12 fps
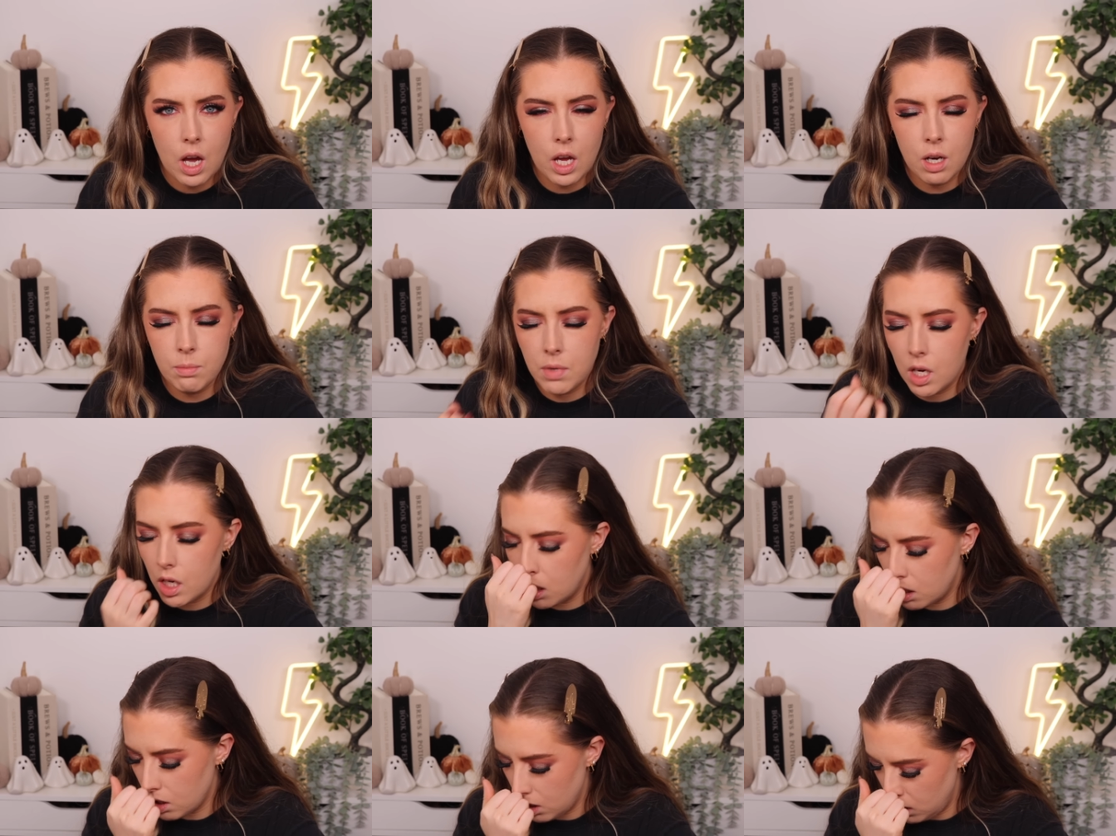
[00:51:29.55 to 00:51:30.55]
And I'm
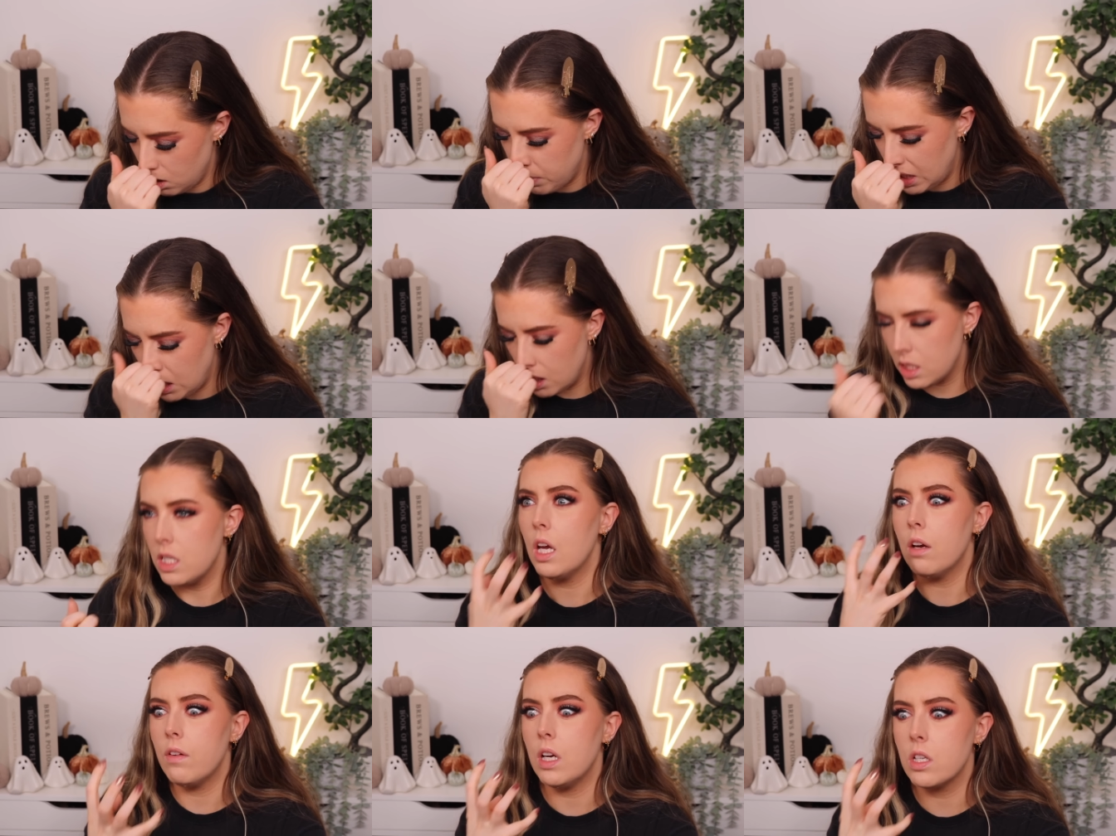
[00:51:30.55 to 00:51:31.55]
like, are you being
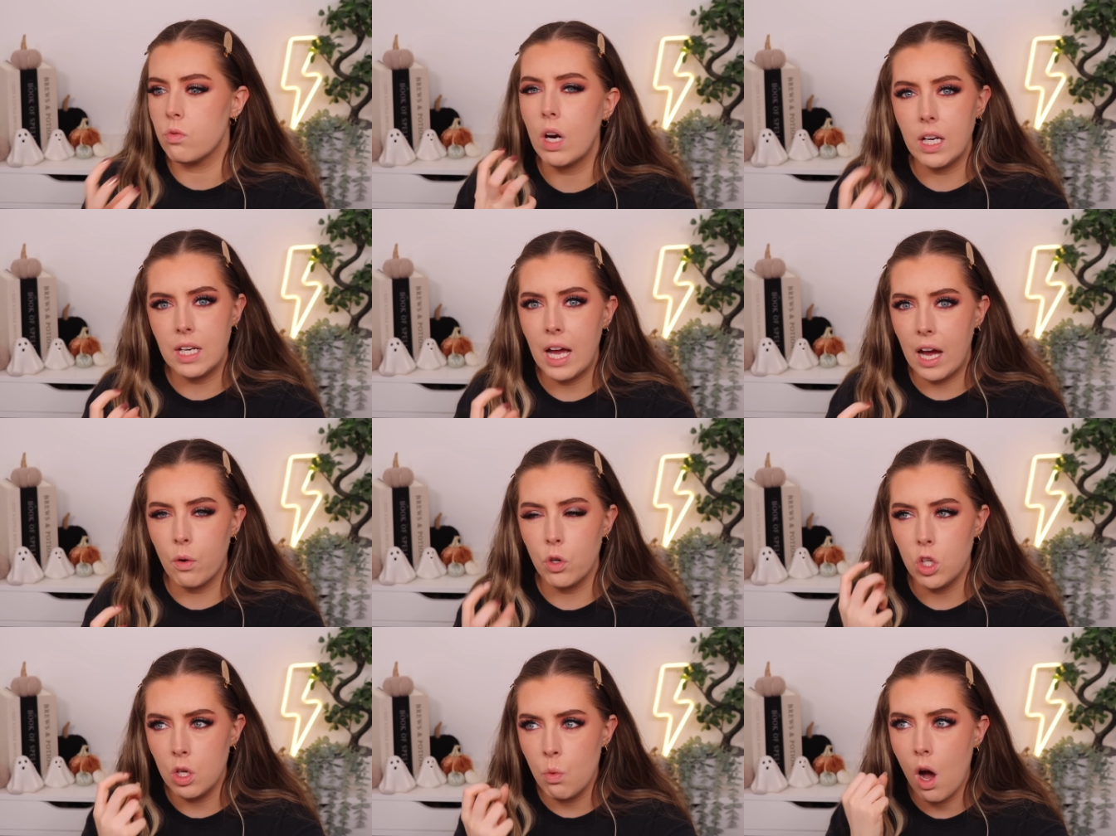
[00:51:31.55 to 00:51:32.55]
serious right now?
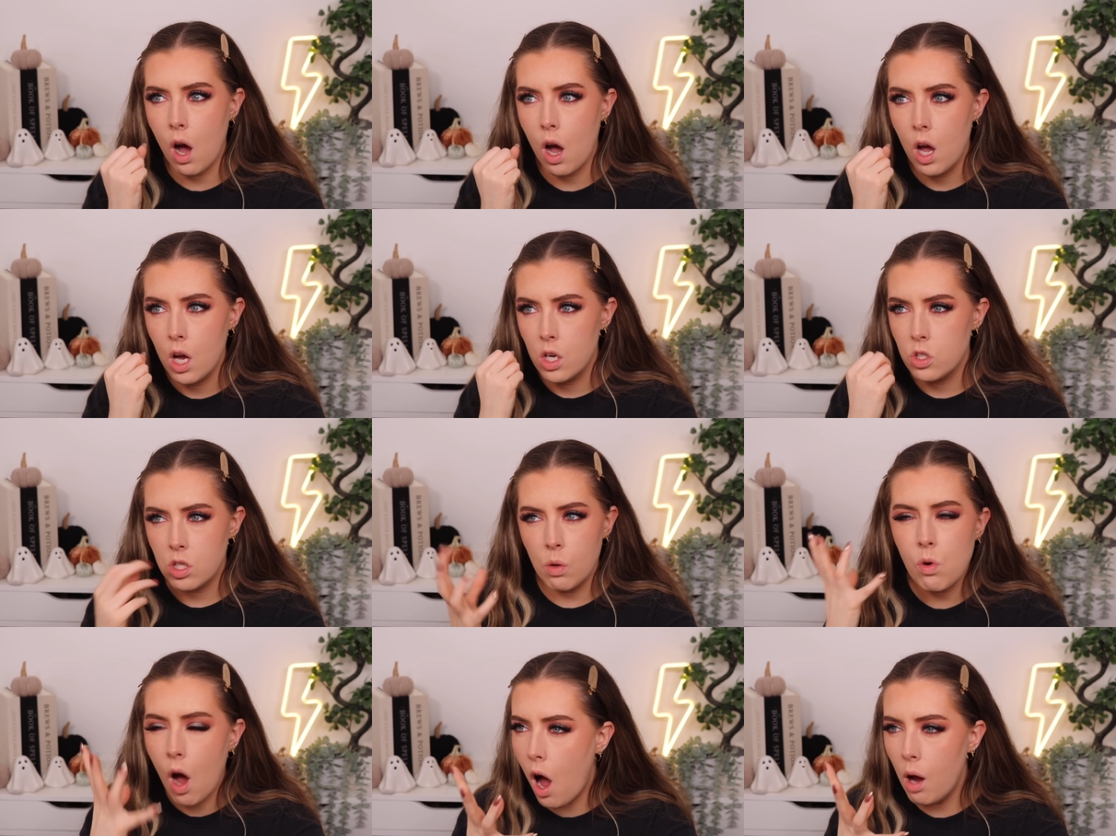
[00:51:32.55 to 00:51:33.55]
You are so
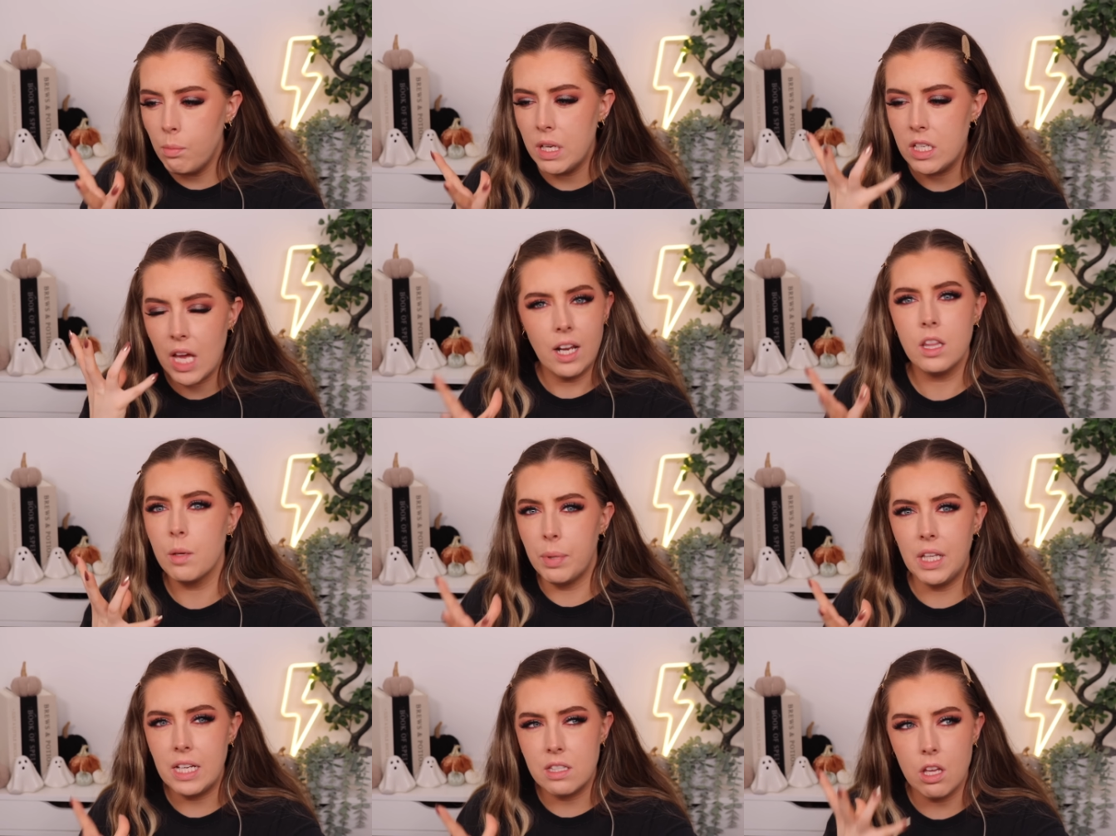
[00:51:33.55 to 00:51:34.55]
calmly telling the
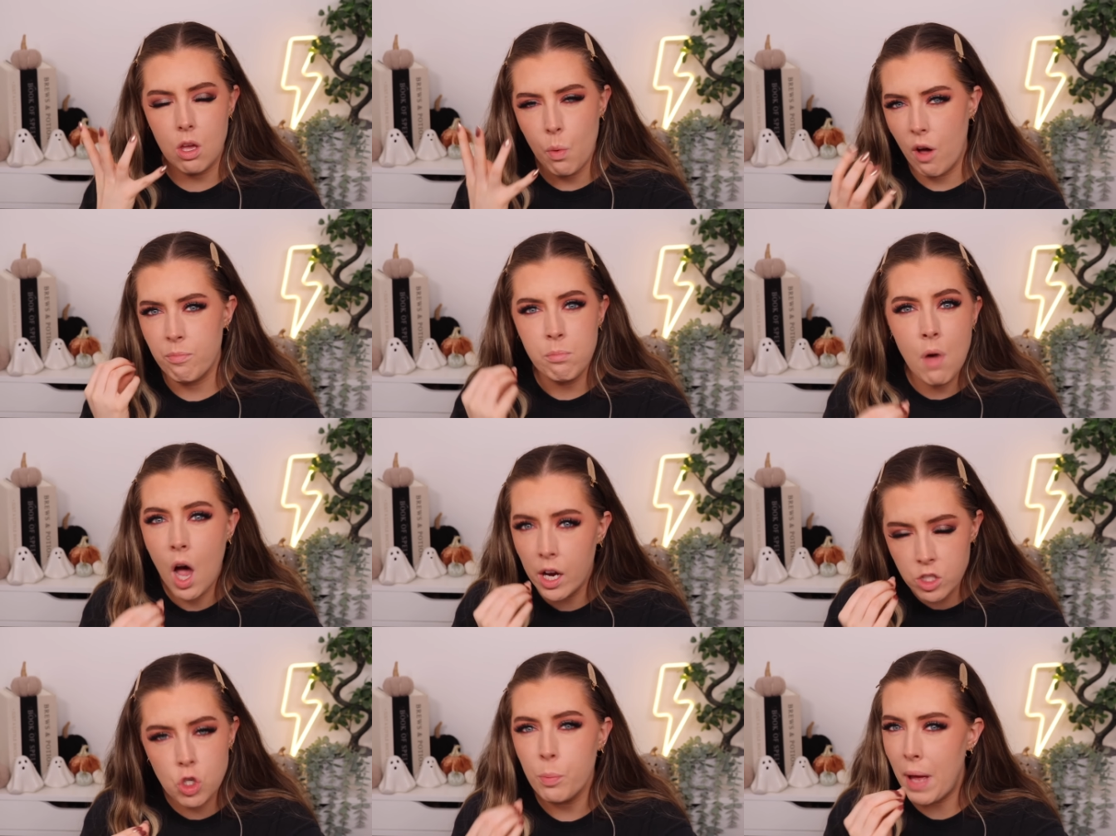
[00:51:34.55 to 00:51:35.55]
police that you have
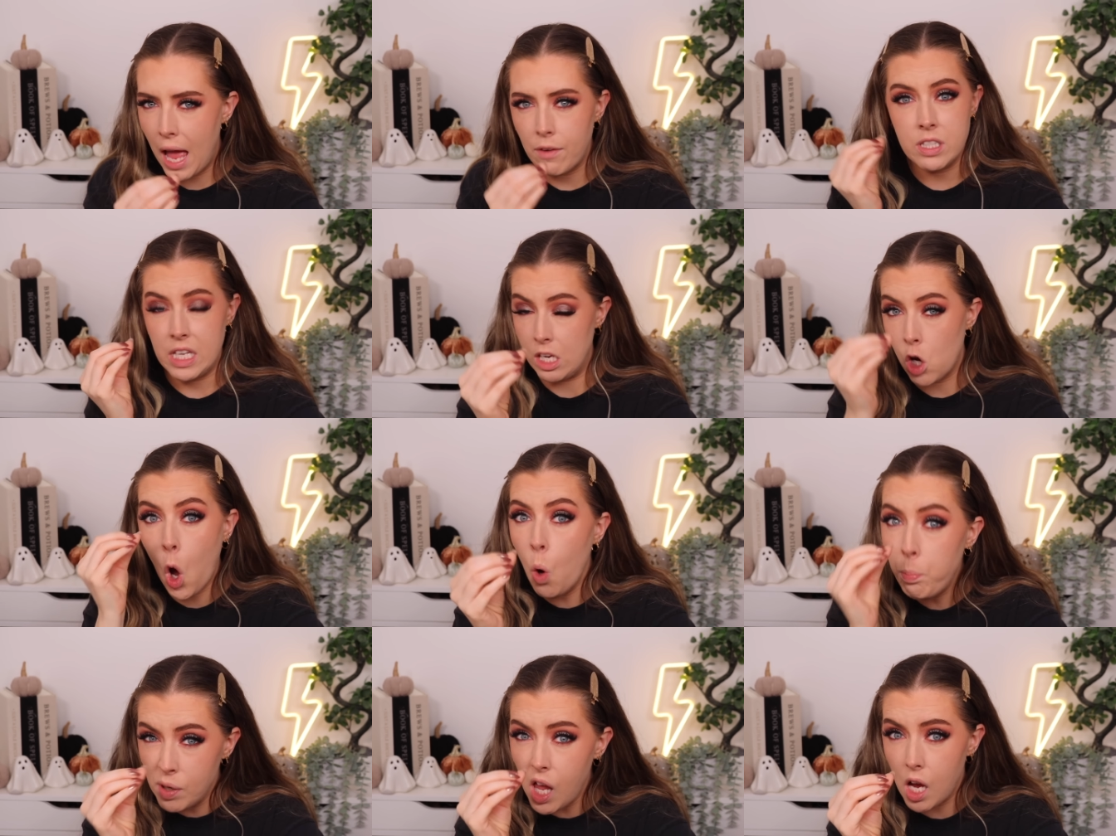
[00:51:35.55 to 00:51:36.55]
murdered your parents in
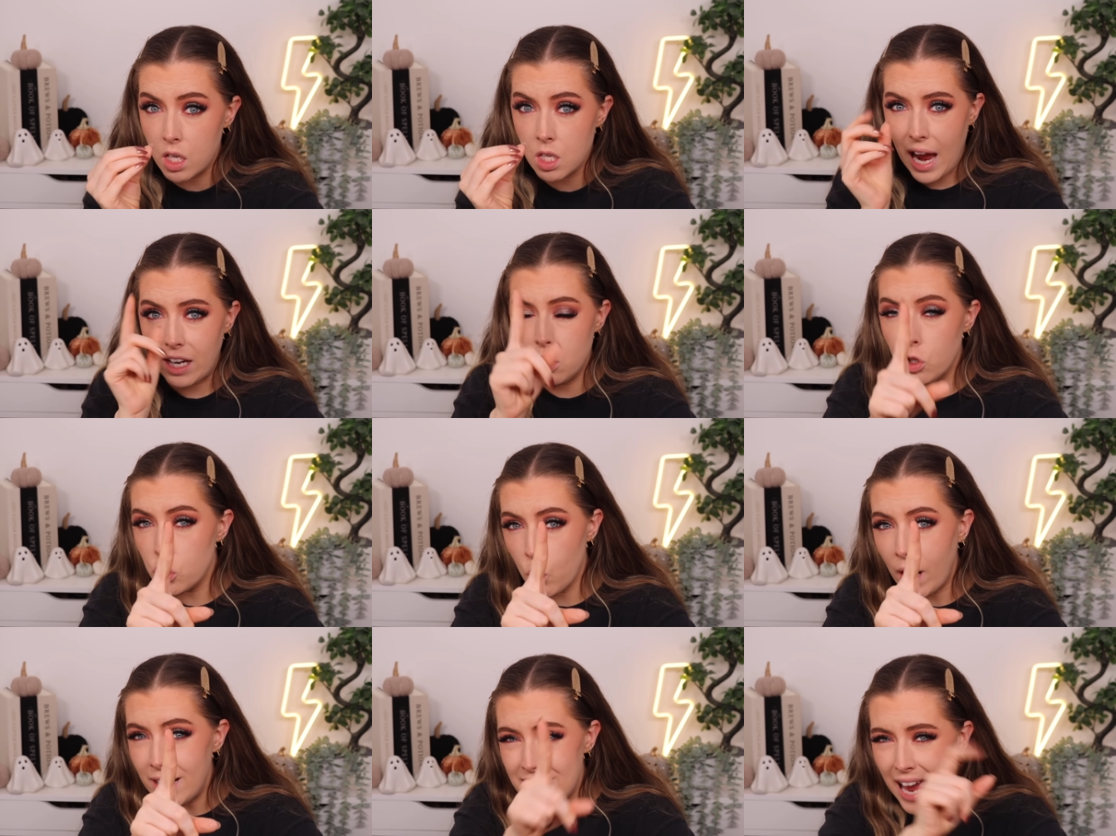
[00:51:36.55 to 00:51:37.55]
cold blood and you're
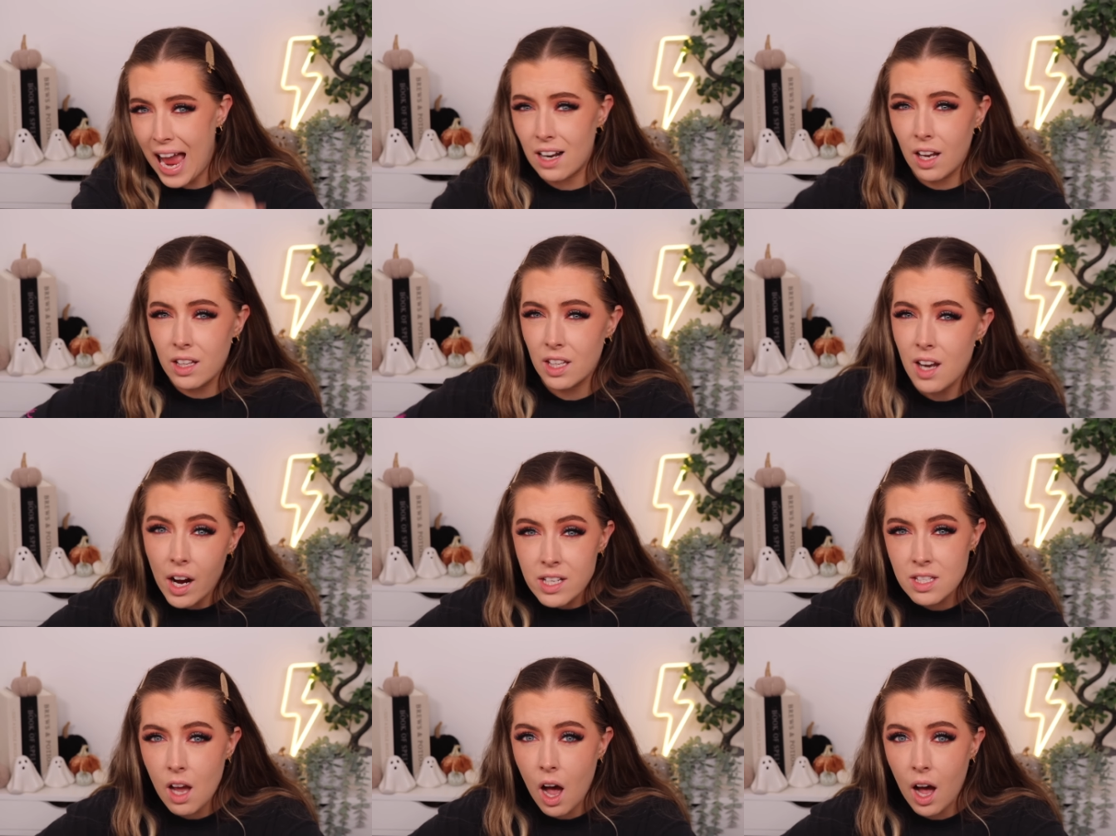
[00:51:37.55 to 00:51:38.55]
trying to act like the nice
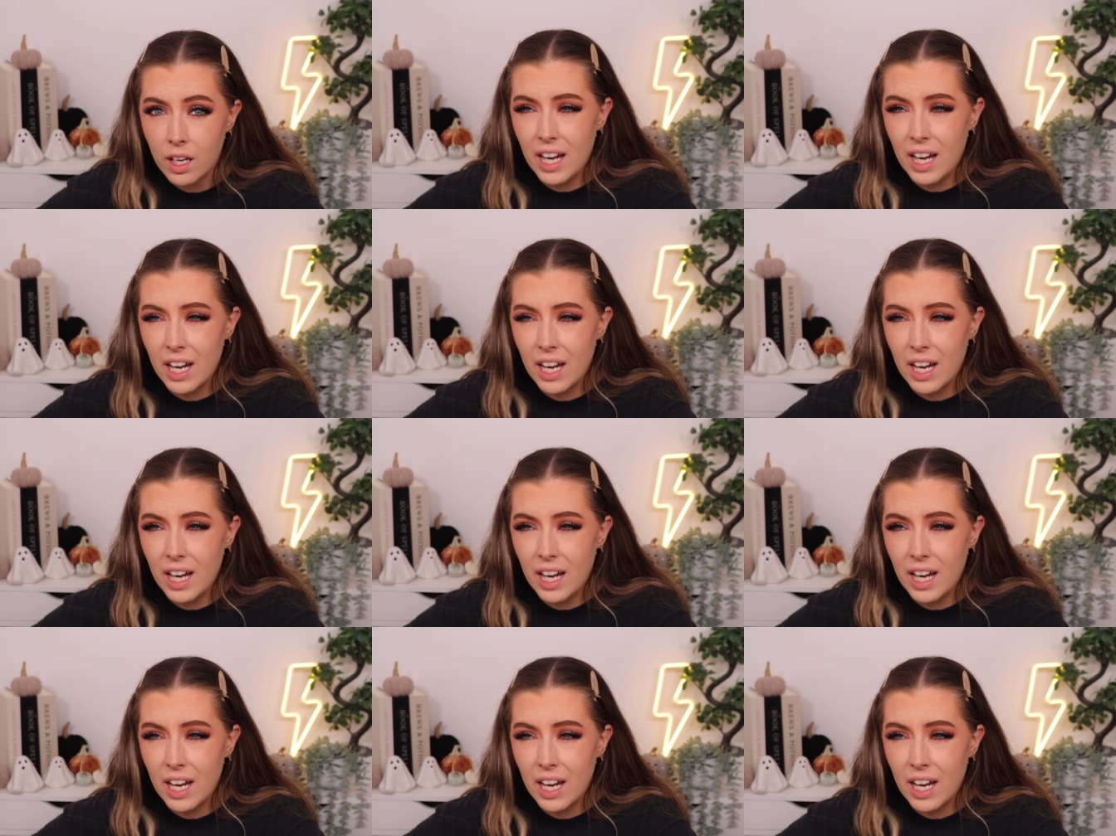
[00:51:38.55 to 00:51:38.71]
guy.